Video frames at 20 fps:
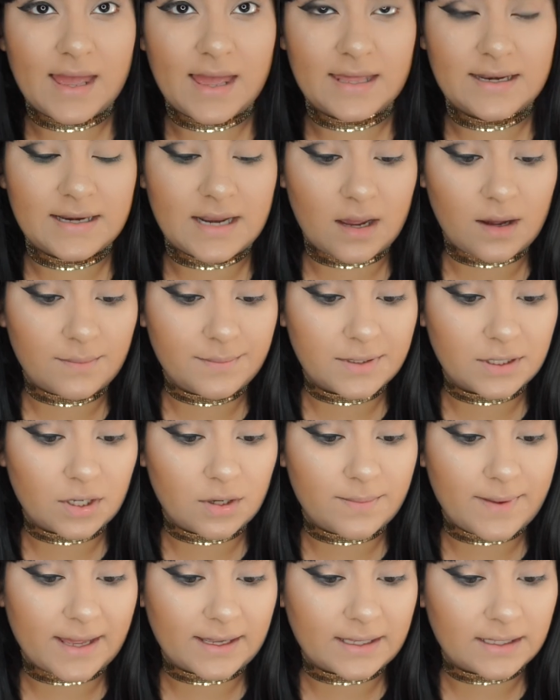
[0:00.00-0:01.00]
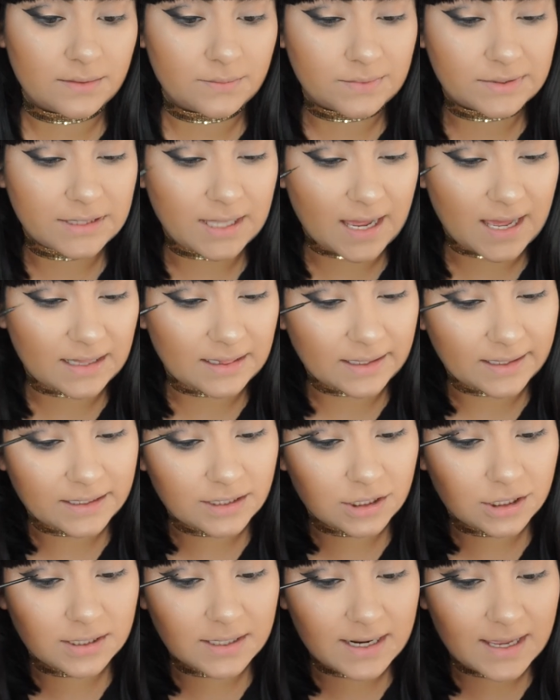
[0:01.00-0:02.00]
And now I'm going to go back in with the
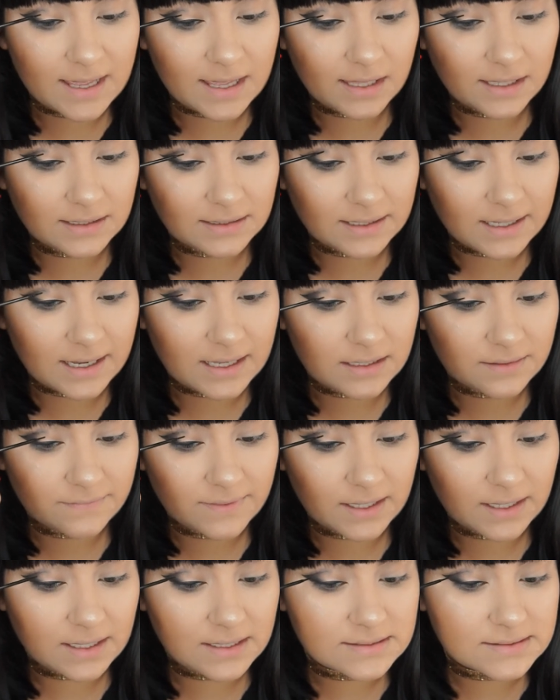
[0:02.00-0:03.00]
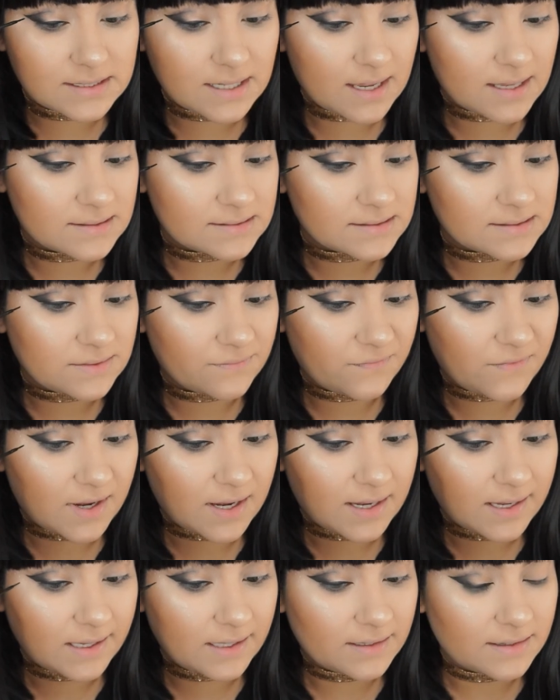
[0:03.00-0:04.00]
eyeliner and kind of like
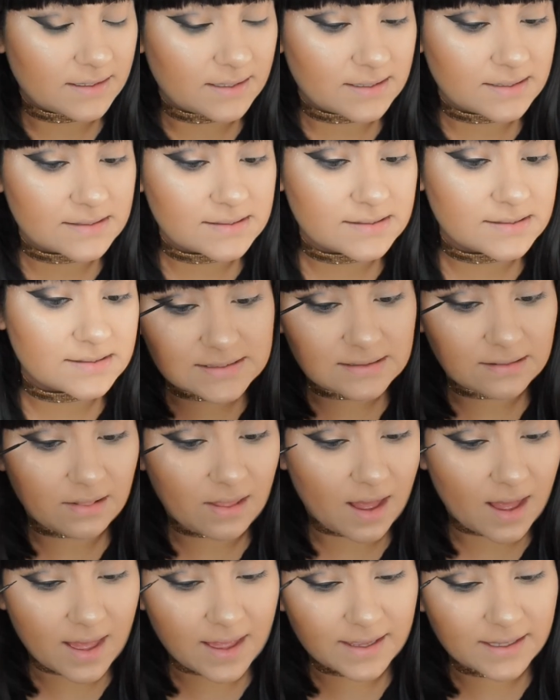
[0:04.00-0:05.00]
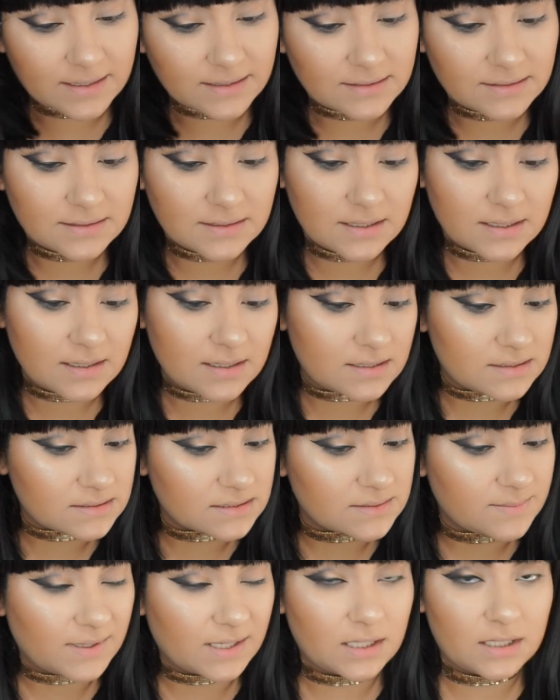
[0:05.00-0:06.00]
intensify this line
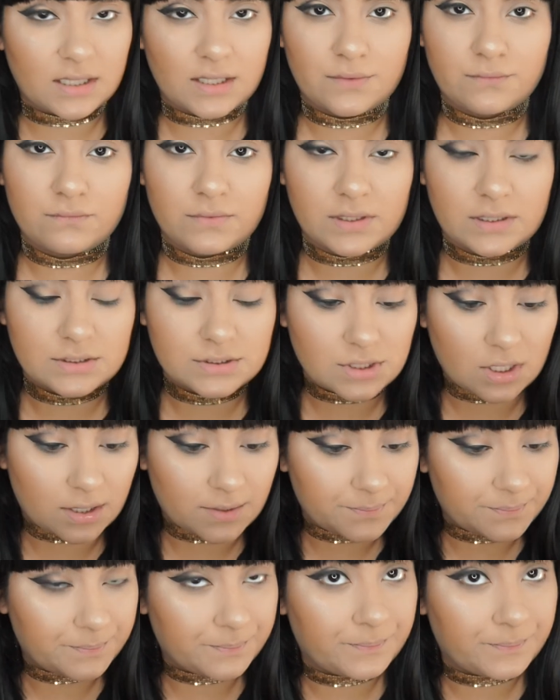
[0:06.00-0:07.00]
to make it like really sharp.